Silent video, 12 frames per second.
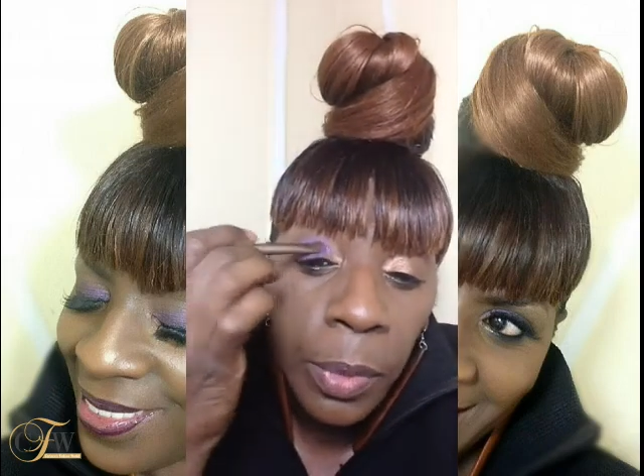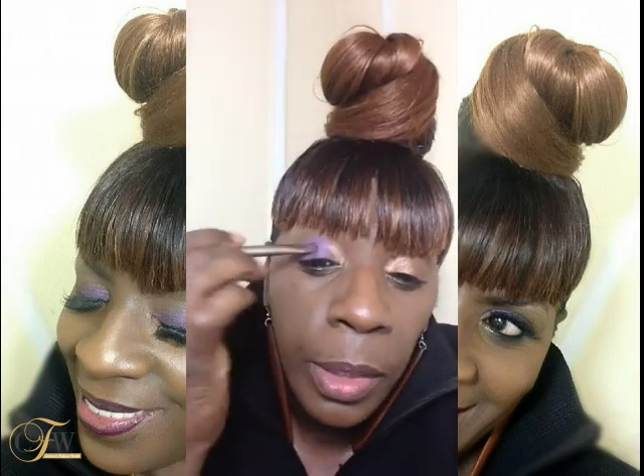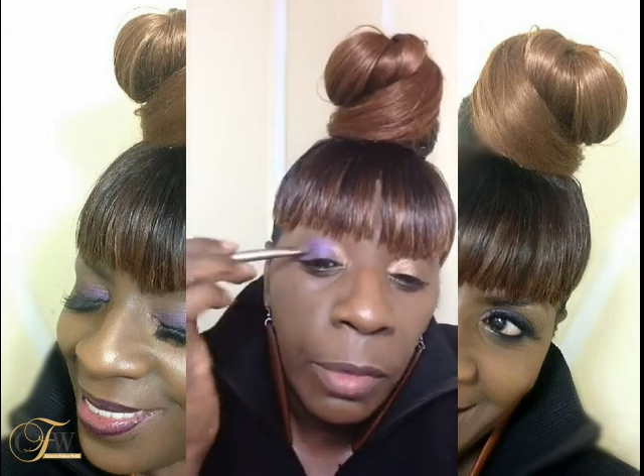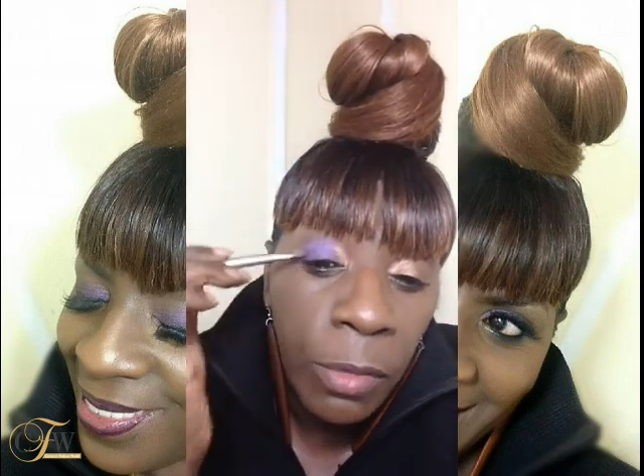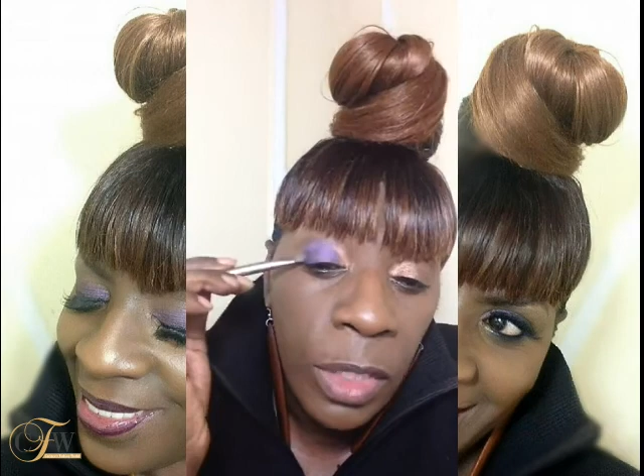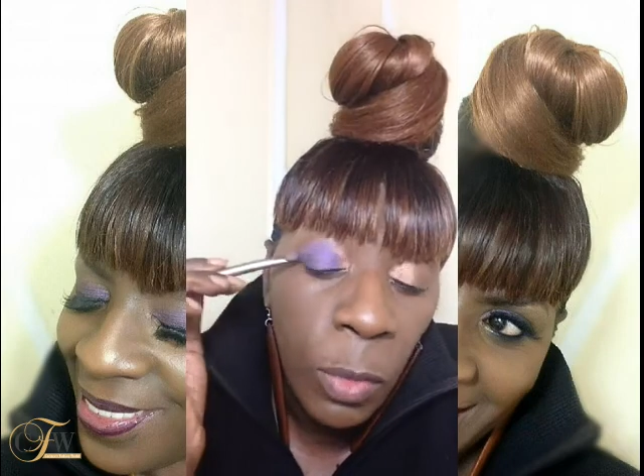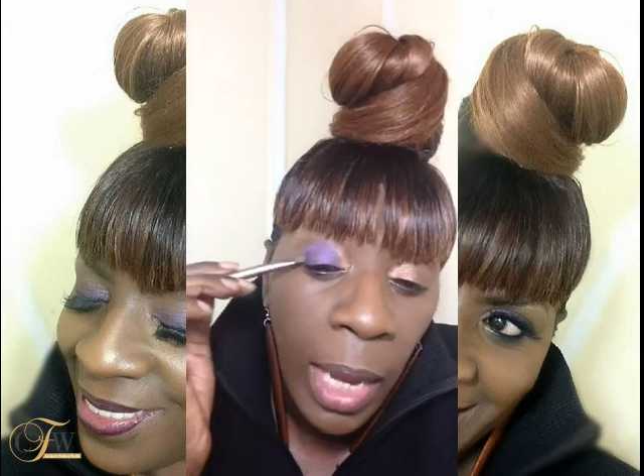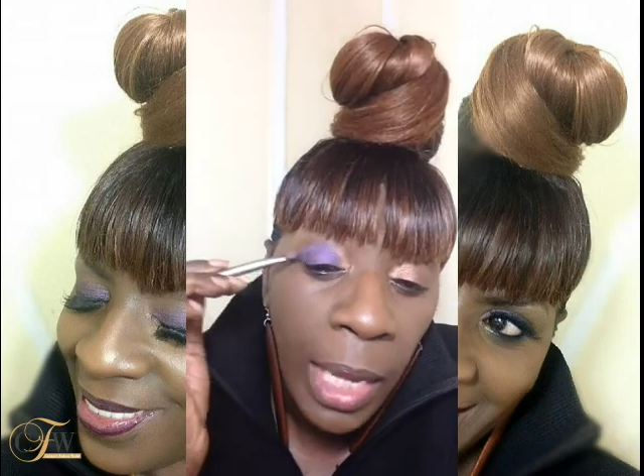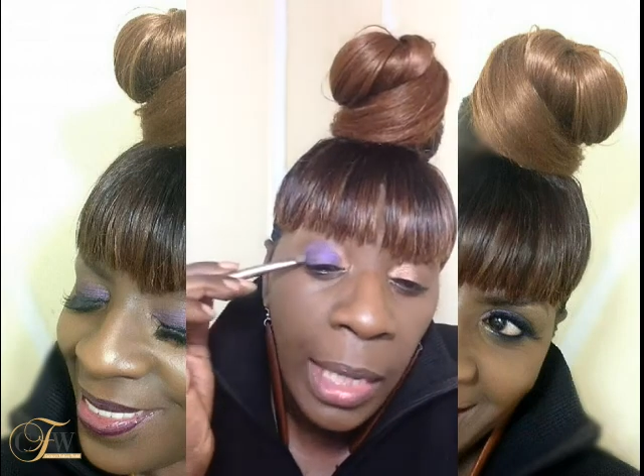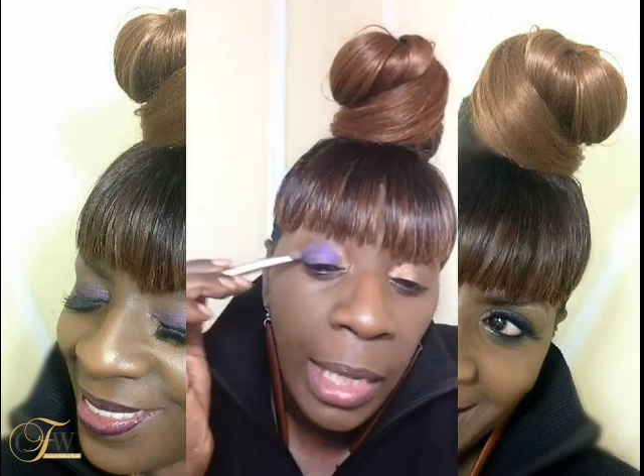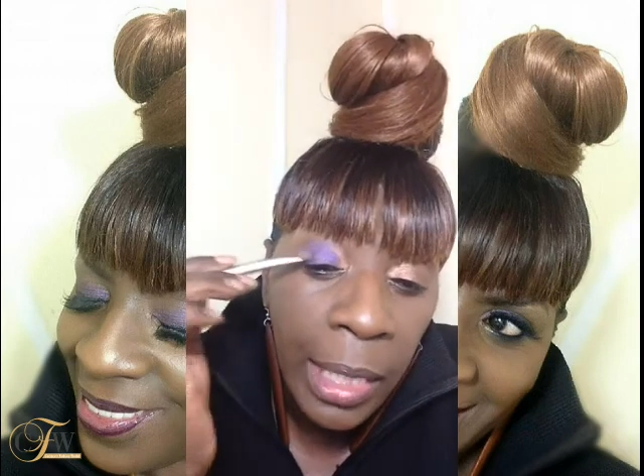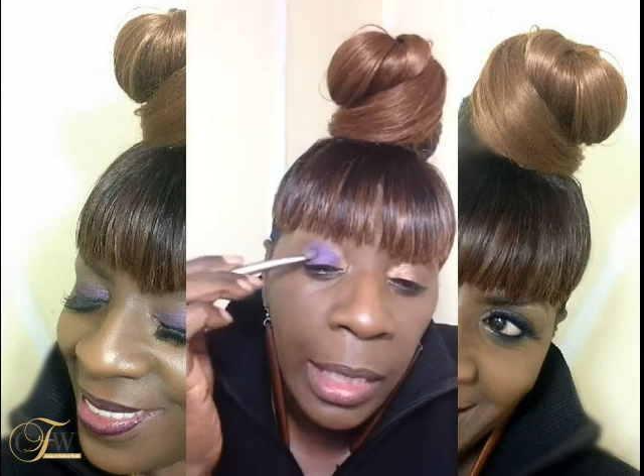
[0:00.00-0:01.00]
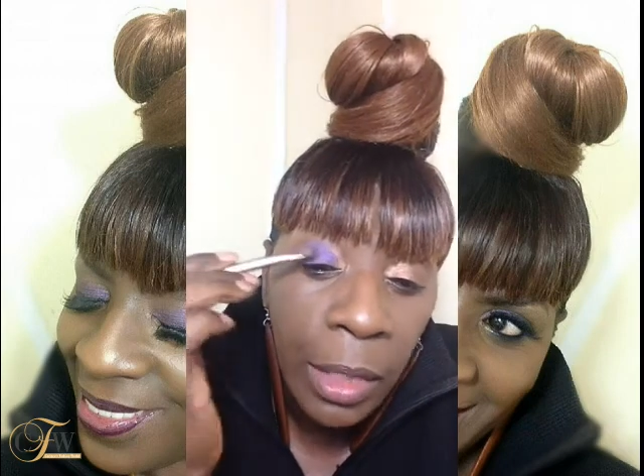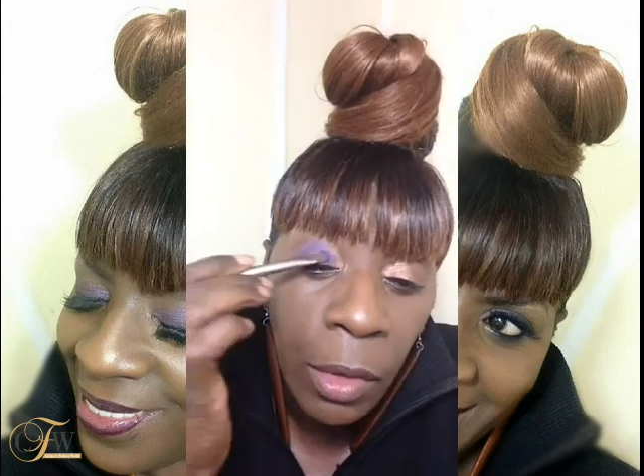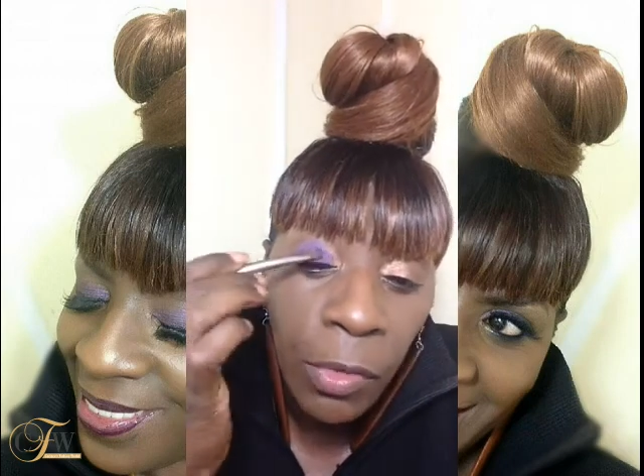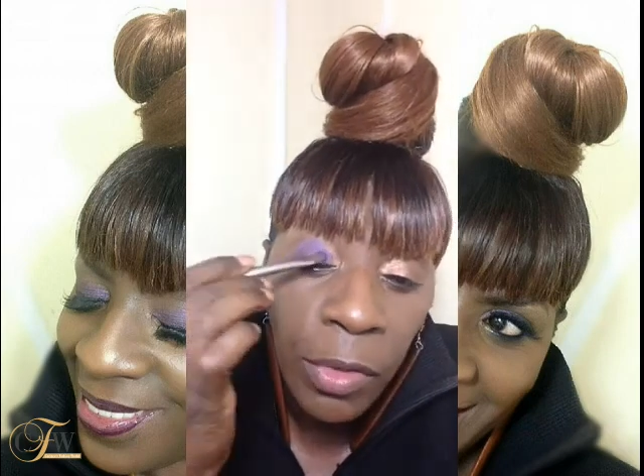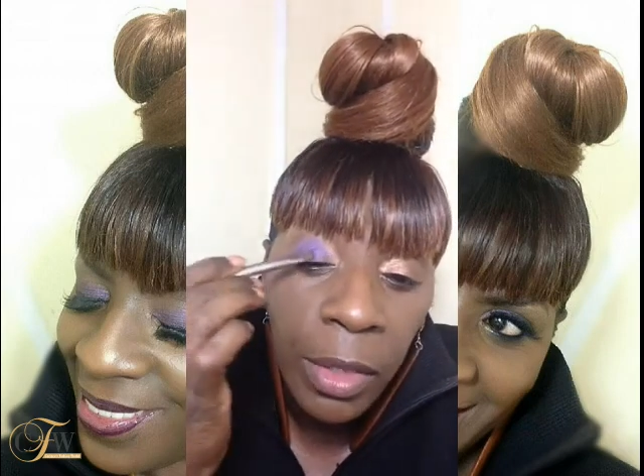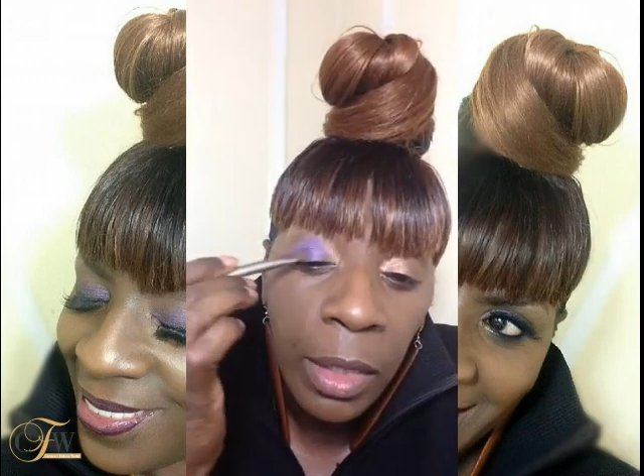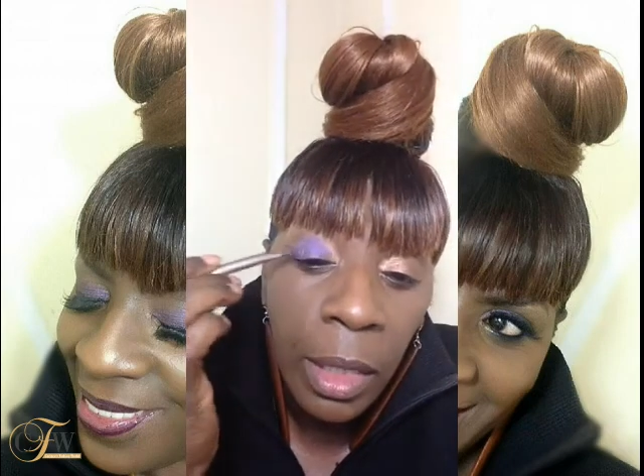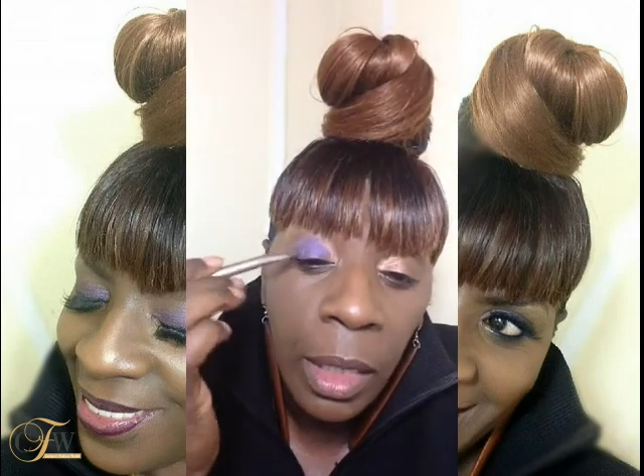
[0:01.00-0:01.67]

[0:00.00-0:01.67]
And the reason why I layered it over the